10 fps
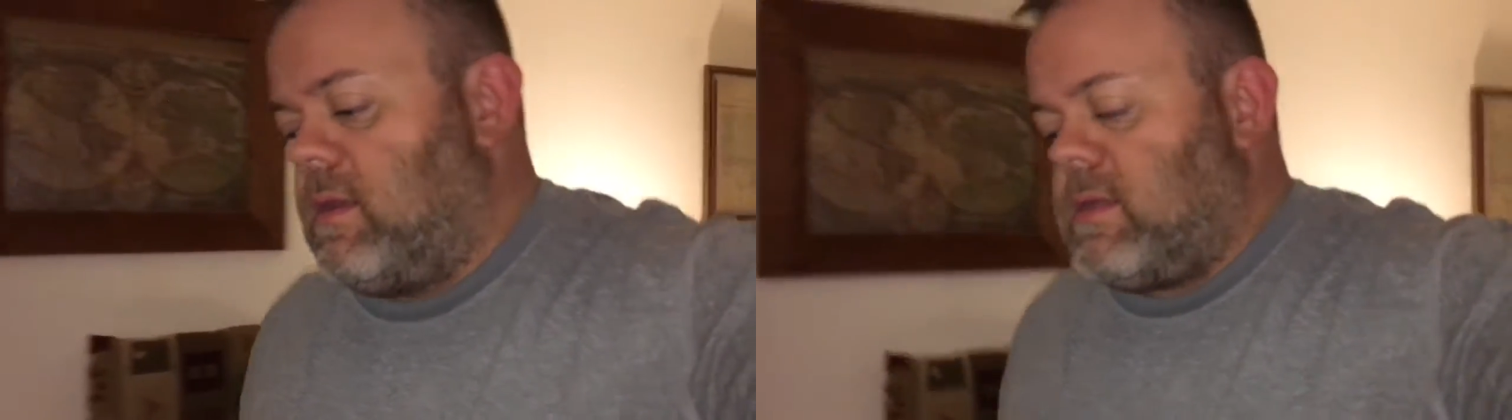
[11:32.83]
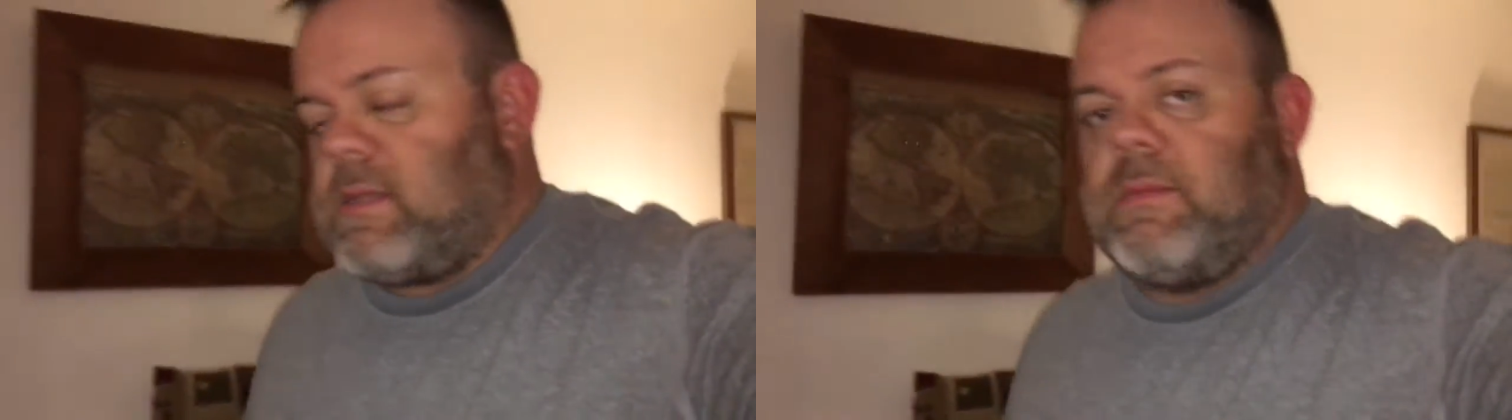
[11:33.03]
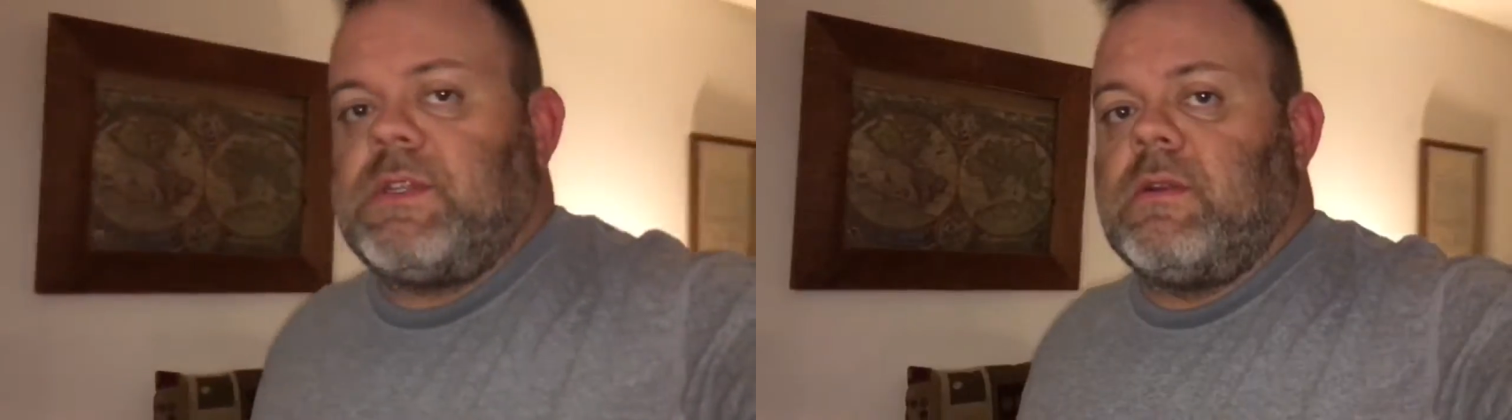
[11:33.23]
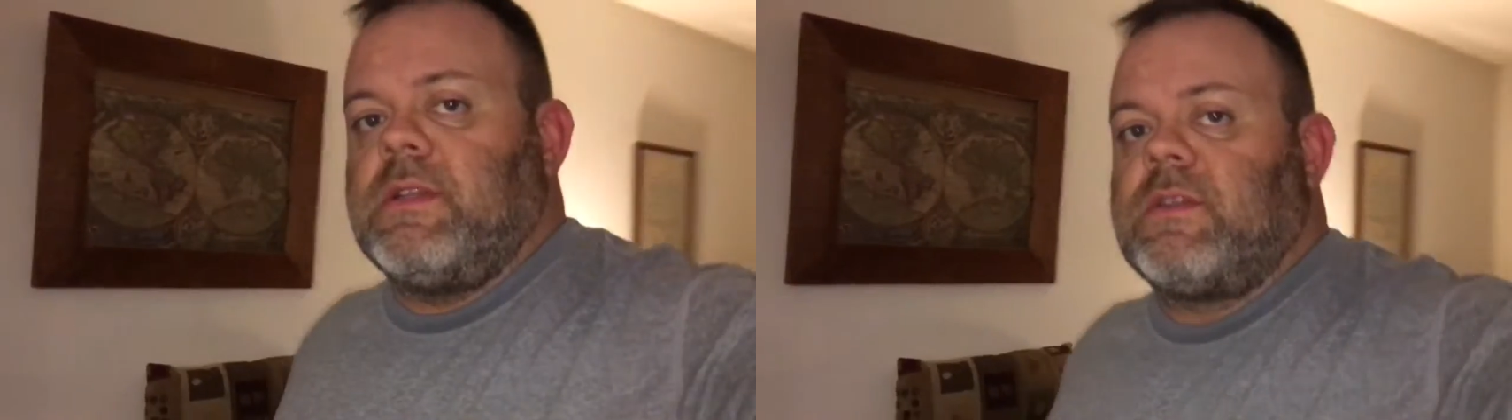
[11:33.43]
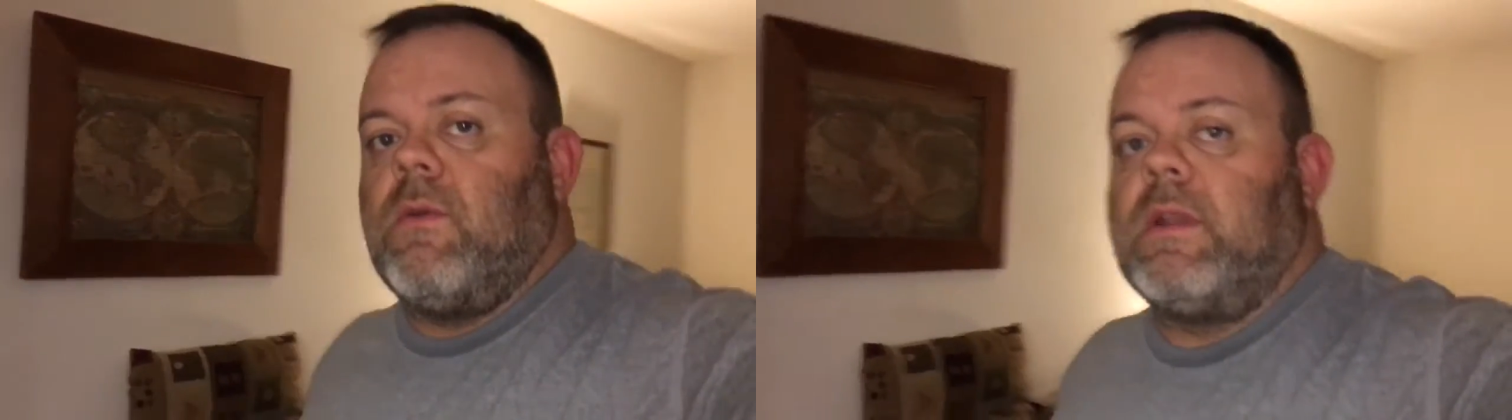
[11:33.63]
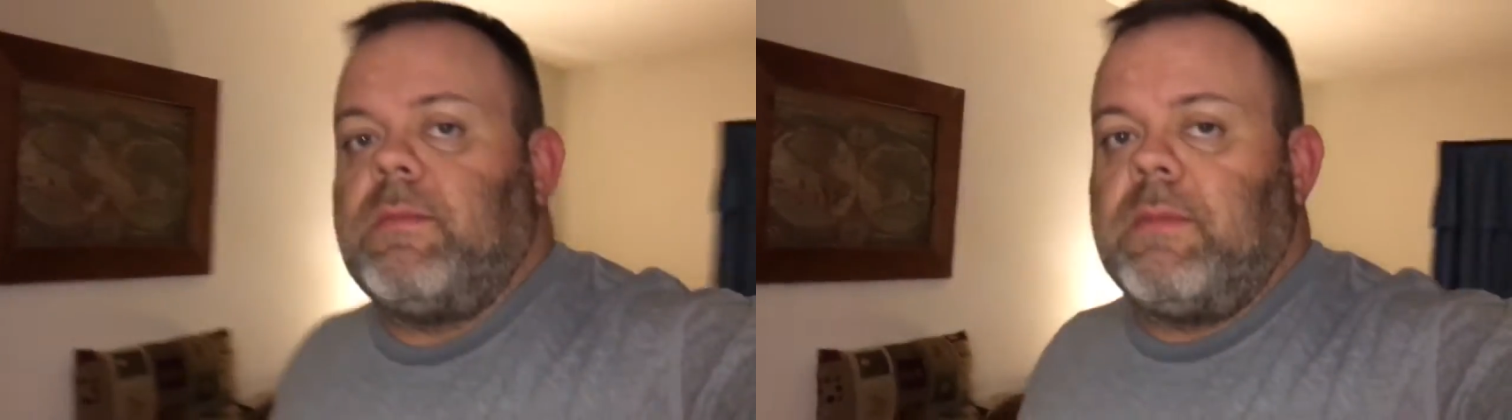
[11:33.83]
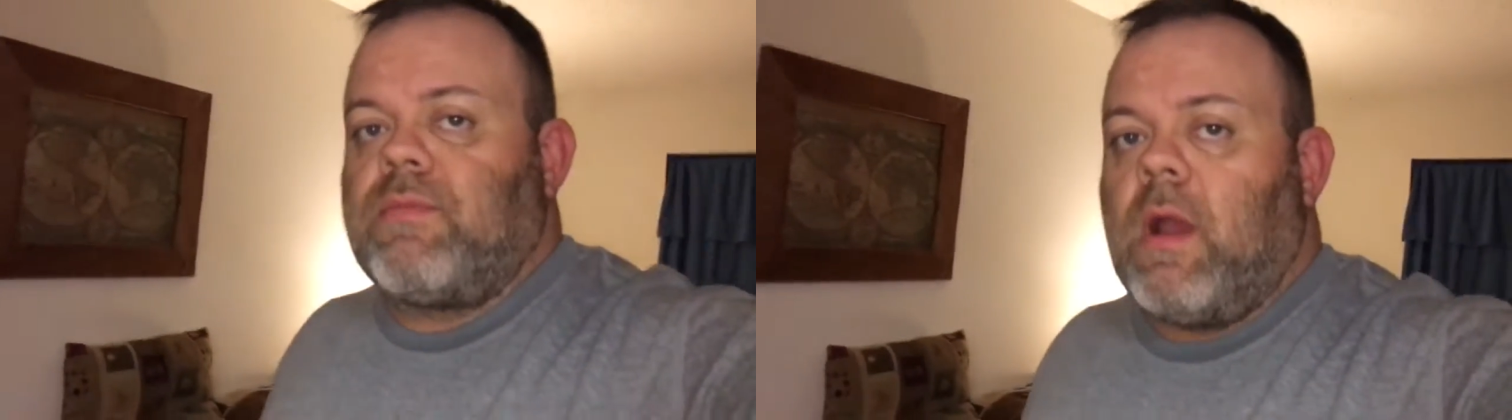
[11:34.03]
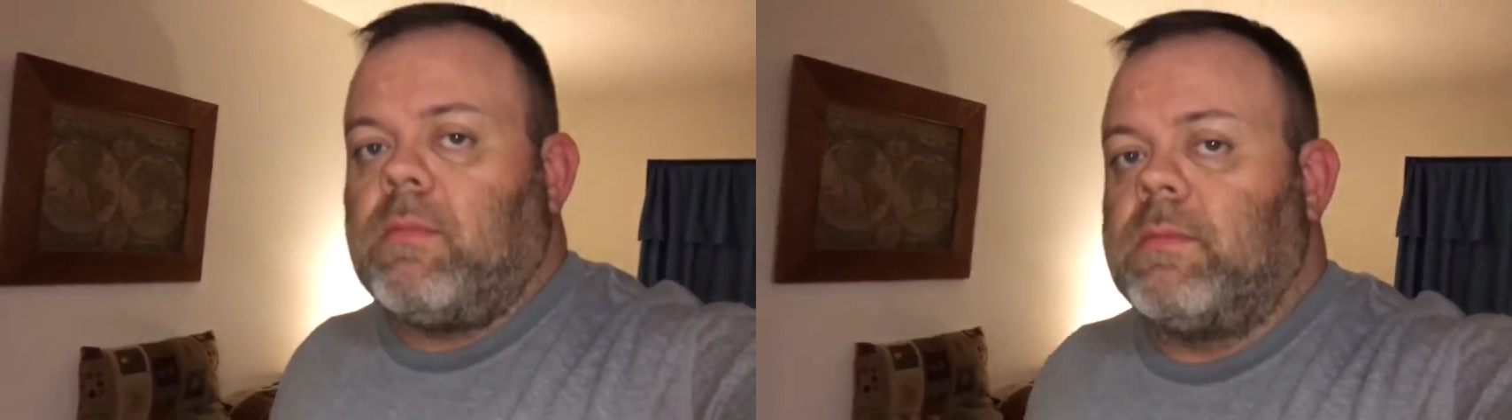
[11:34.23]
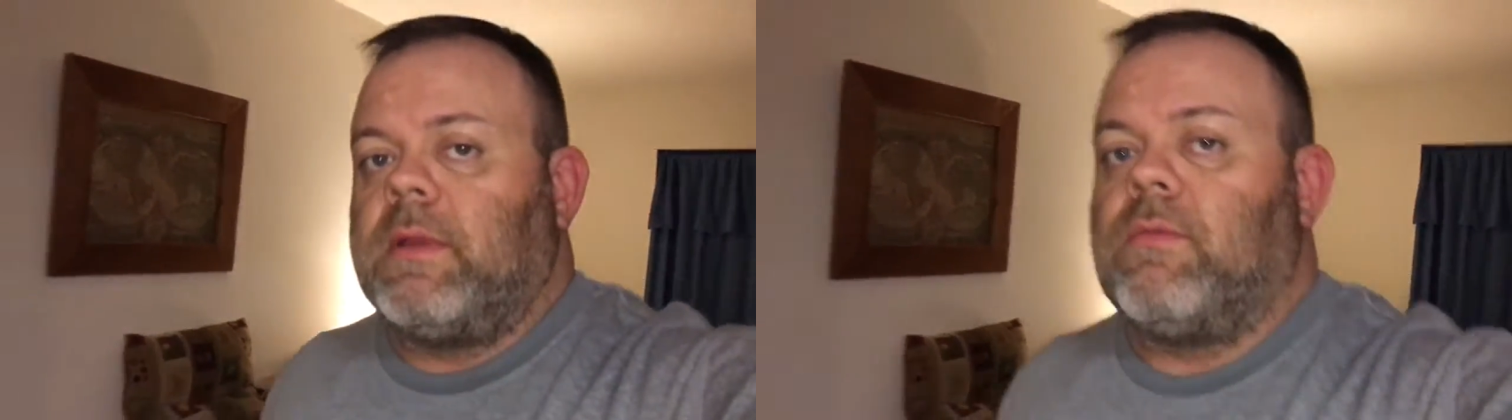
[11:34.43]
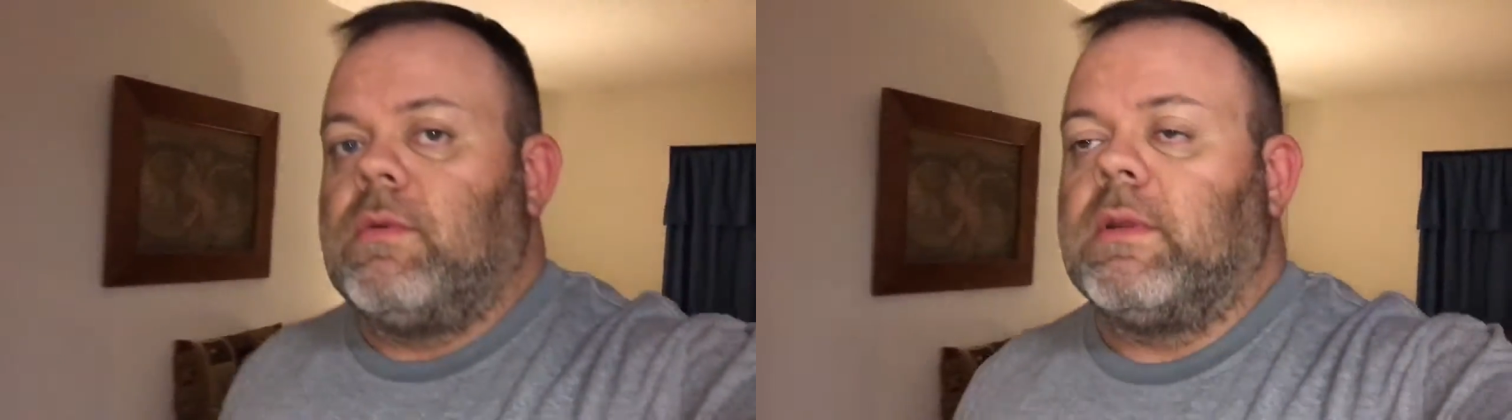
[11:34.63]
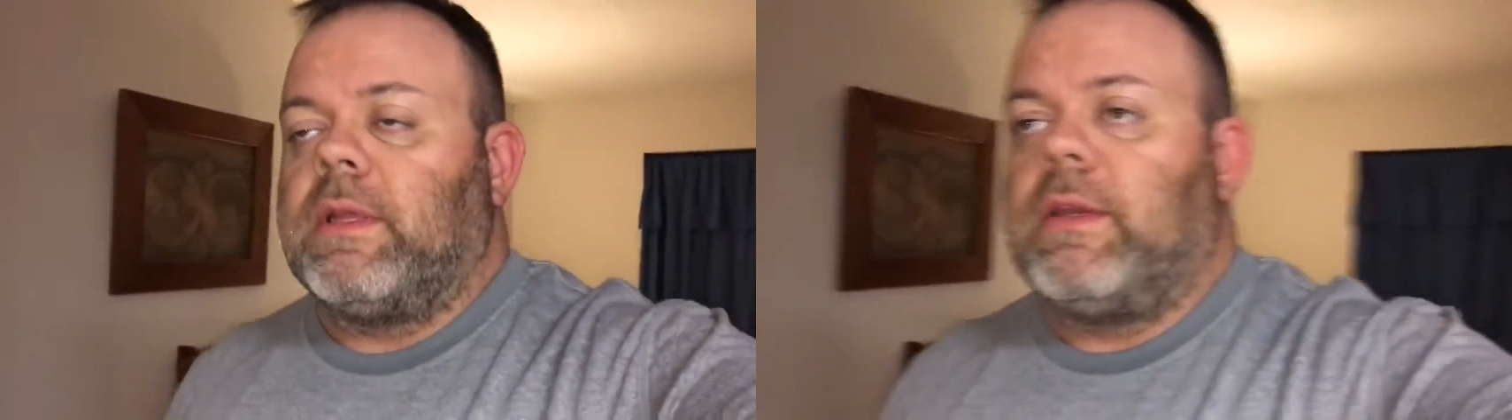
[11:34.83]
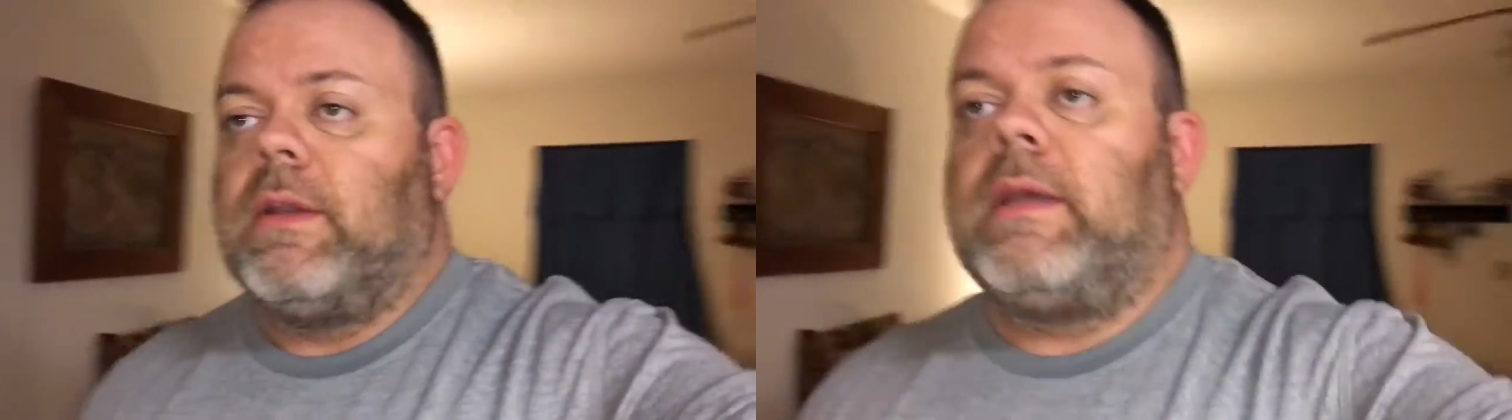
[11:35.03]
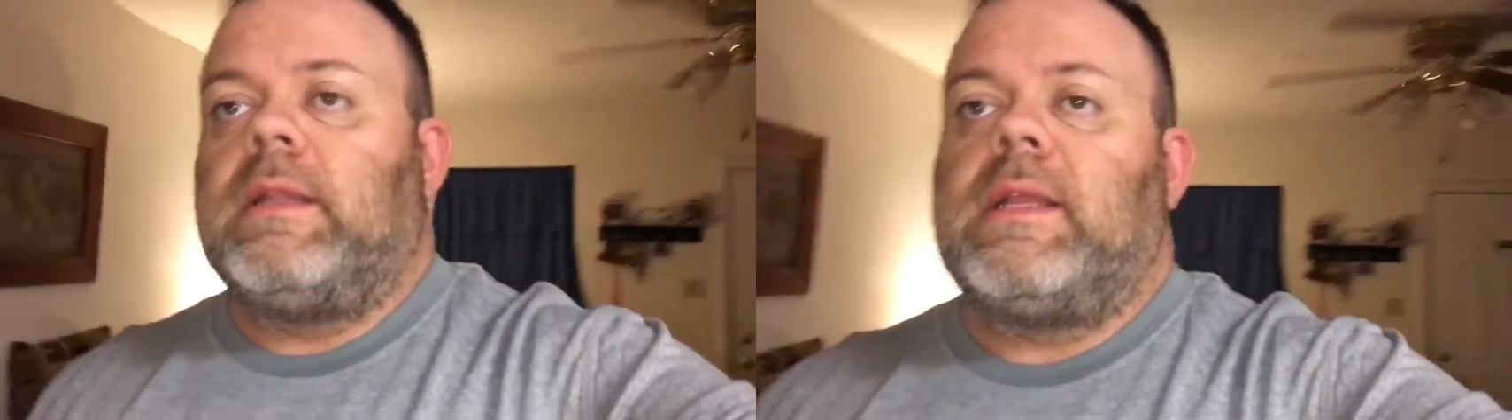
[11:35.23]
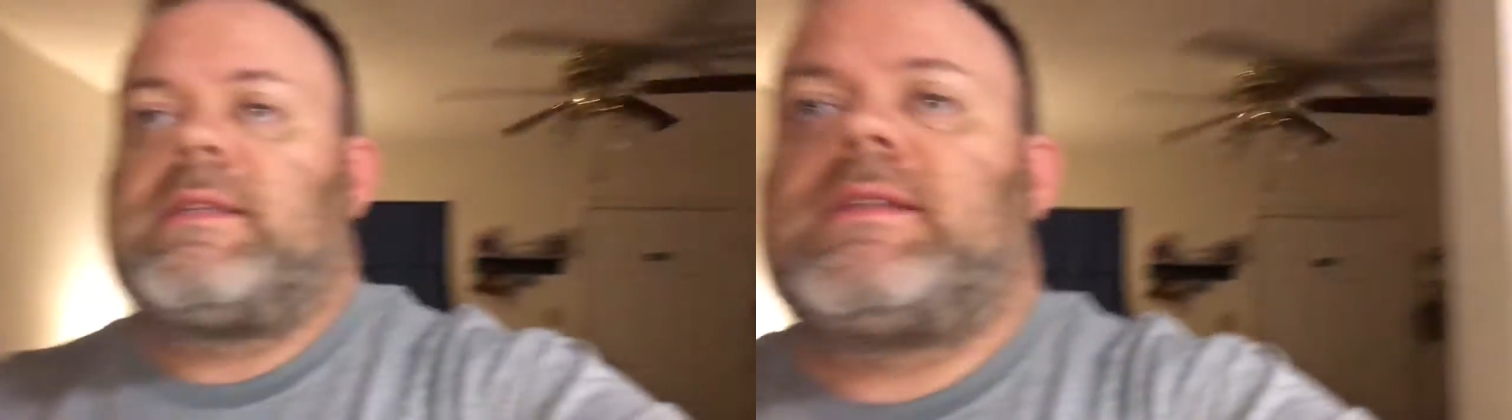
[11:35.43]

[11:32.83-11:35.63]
Because I'm sure it's going to be probably really good. Let's